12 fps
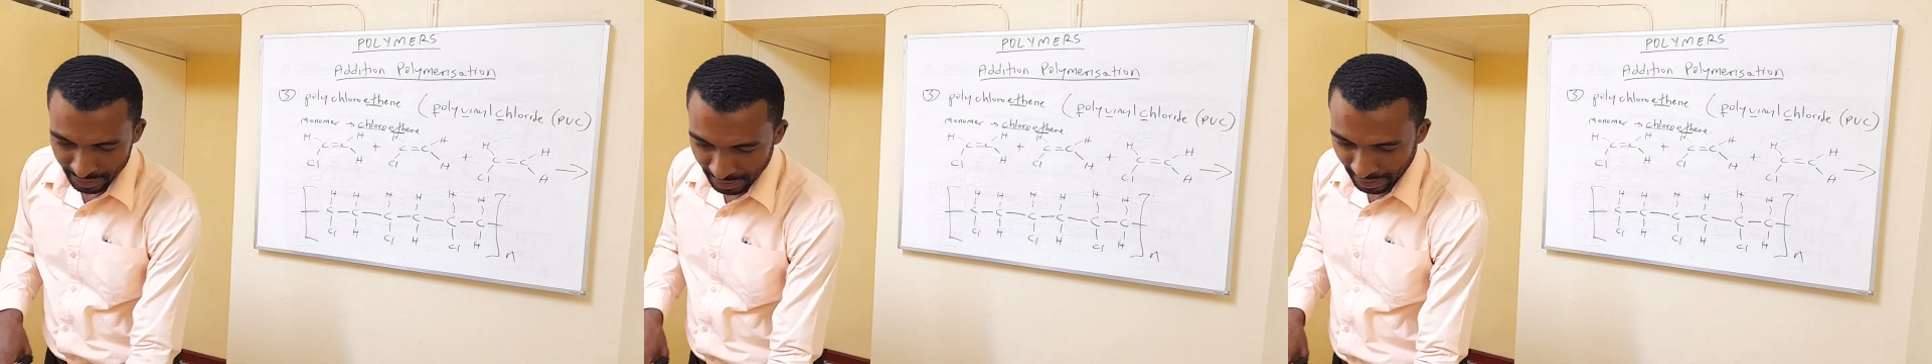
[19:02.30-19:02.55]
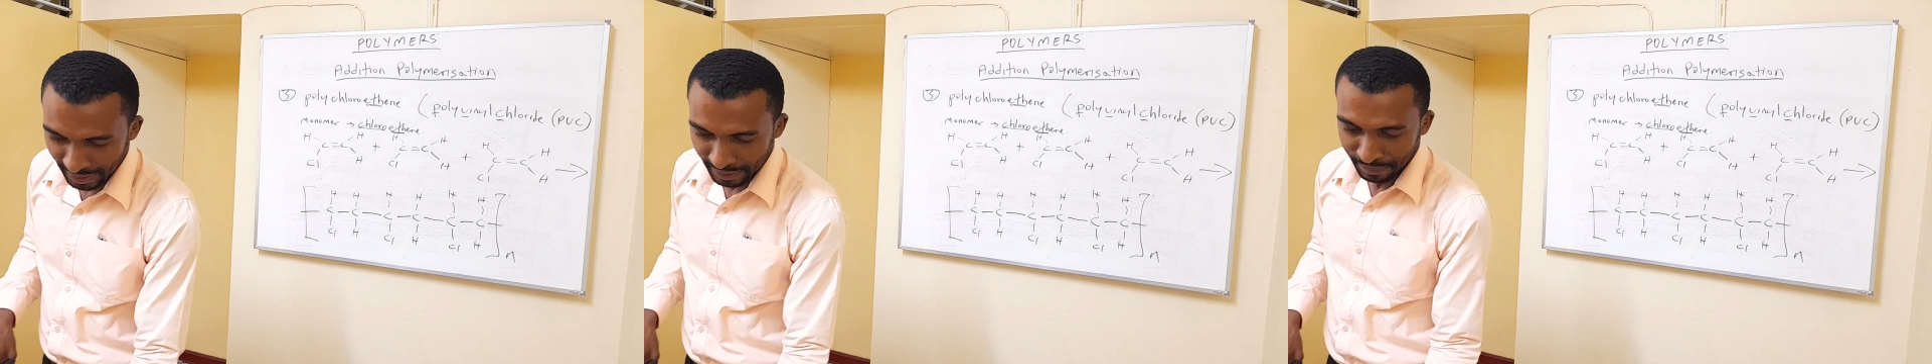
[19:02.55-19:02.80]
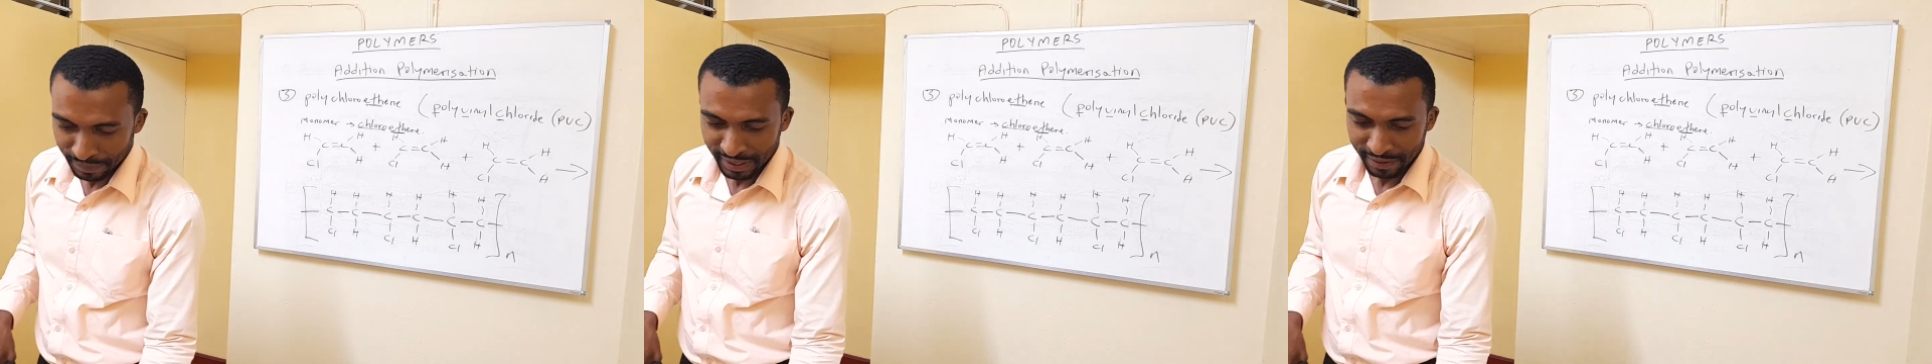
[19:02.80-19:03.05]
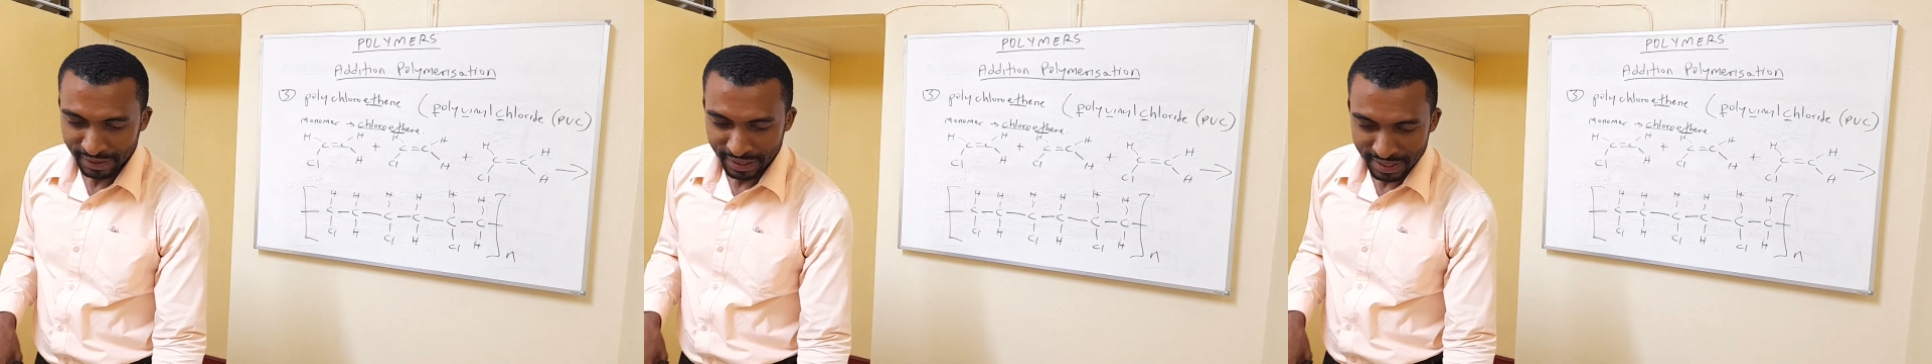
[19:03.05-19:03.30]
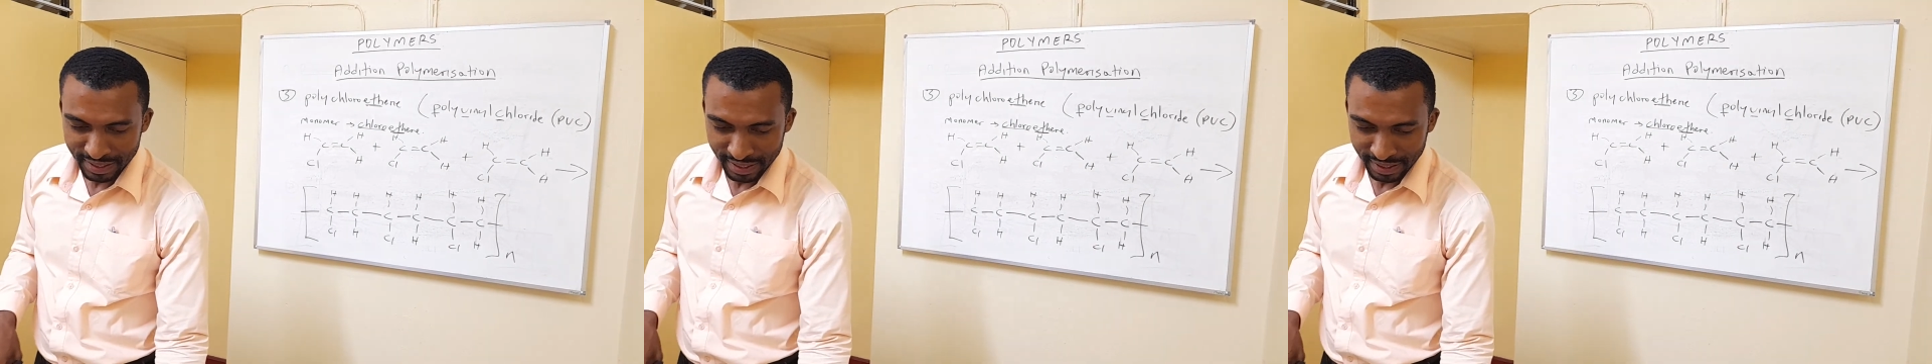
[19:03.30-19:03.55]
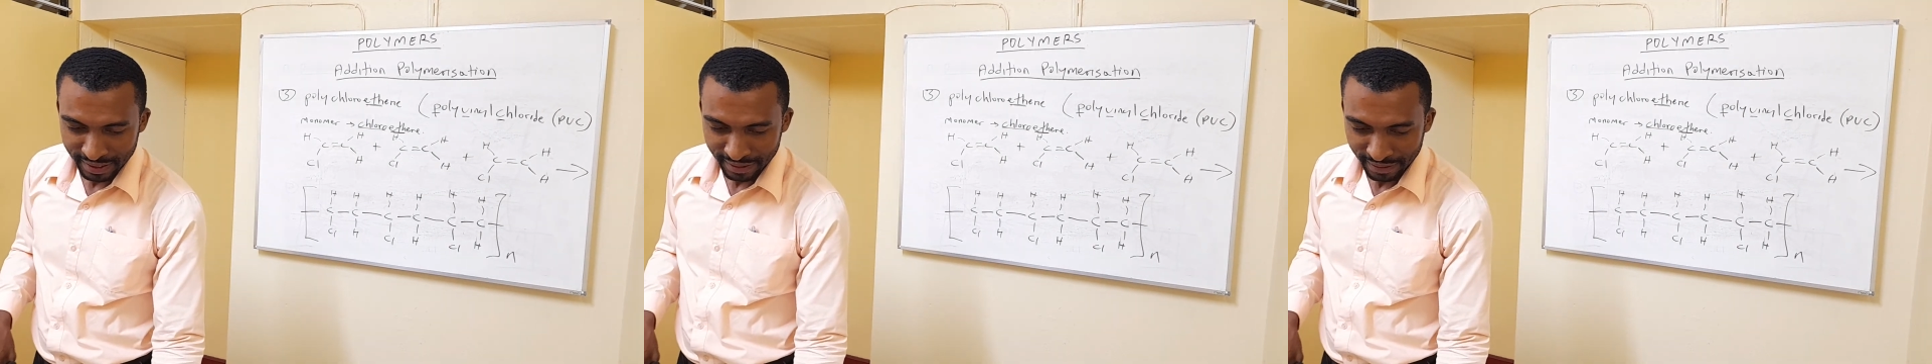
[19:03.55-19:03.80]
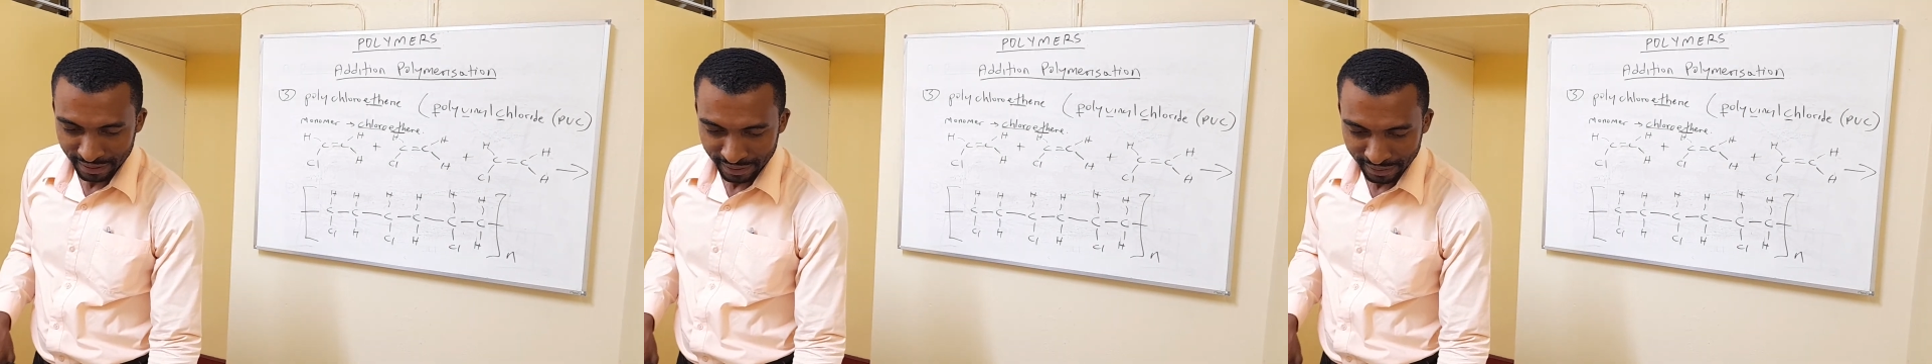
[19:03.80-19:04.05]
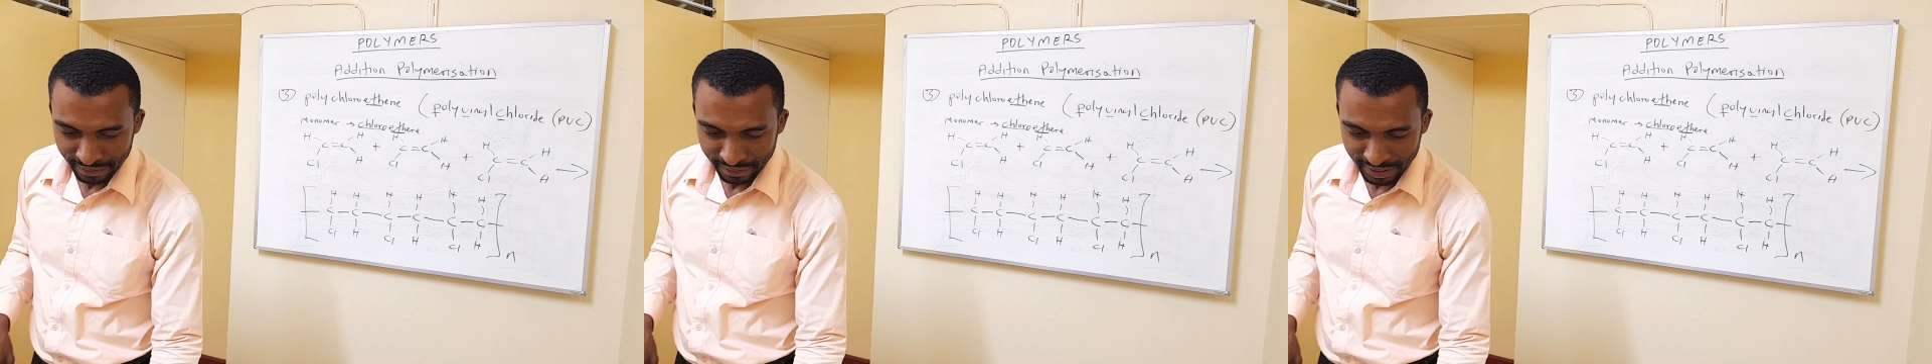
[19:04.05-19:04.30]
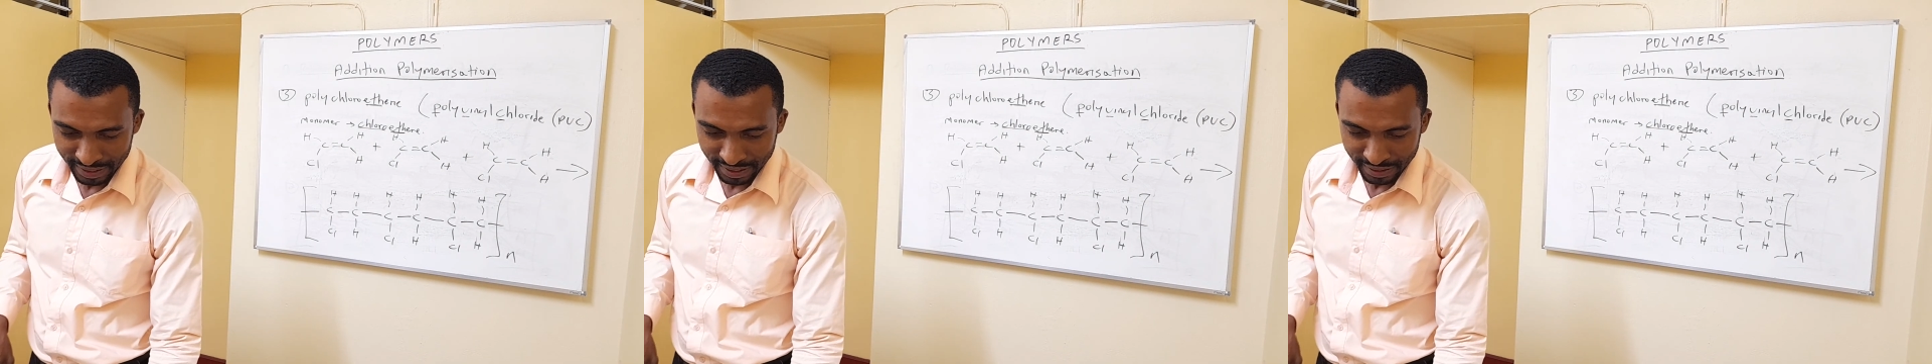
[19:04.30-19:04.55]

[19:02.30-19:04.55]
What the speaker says: And PVC, this